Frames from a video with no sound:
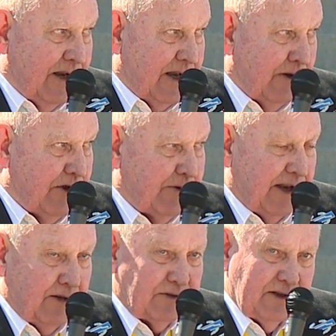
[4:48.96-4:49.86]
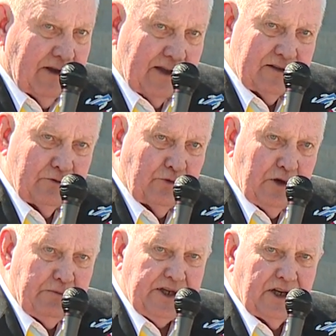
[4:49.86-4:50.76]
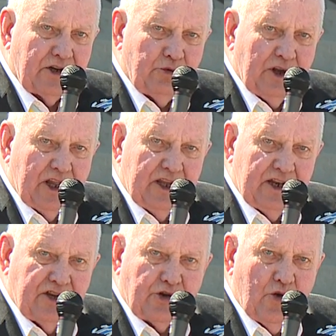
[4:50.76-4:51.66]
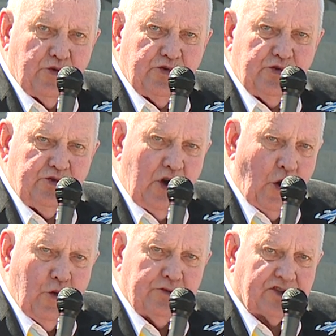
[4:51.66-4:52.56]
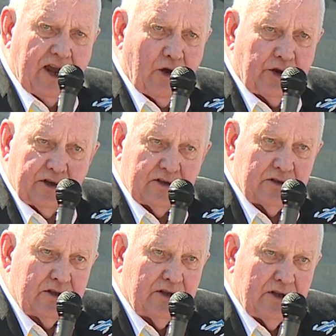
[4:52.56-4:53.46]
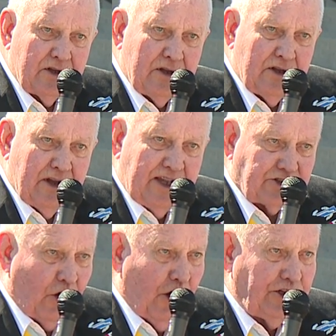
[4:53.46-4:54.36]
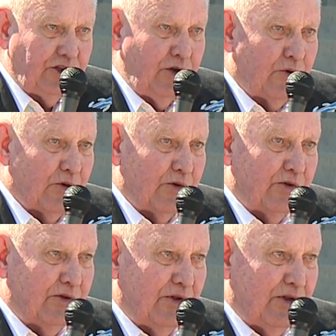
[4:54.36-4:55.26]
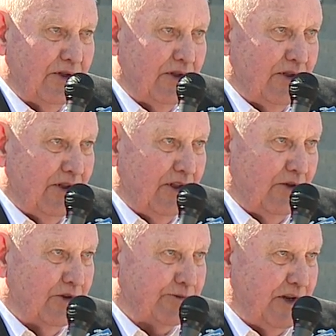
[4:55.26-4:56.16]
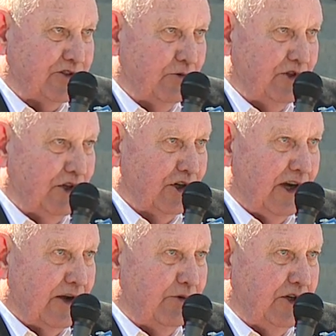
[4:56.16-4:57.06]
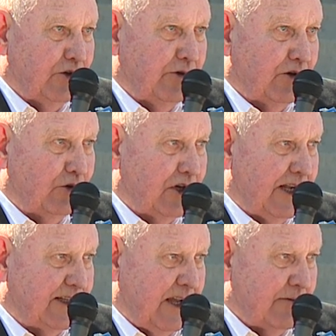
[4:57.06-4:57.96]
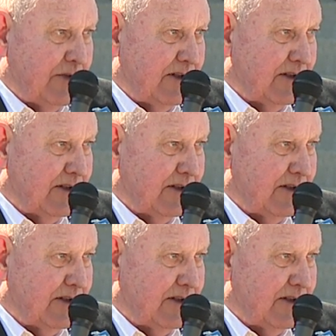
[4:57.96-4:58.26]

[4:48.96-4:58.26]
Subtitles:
And we beat a guerrilla in his own hometown. It's hard to do, especially when you look like we do. We don't look like them.